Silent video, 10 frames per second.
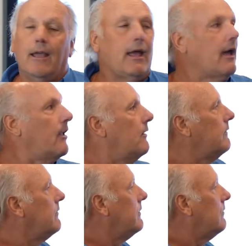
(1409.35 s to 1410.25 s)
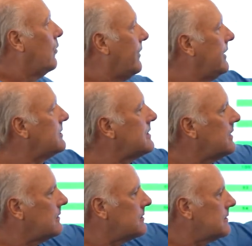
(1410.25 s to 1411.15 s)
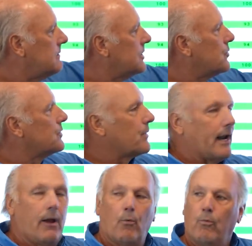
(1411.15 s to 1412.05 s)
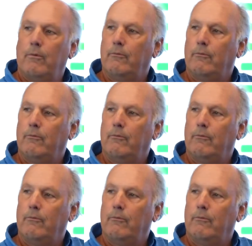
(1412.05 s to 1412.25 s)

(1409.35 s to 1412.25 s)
And what this was what I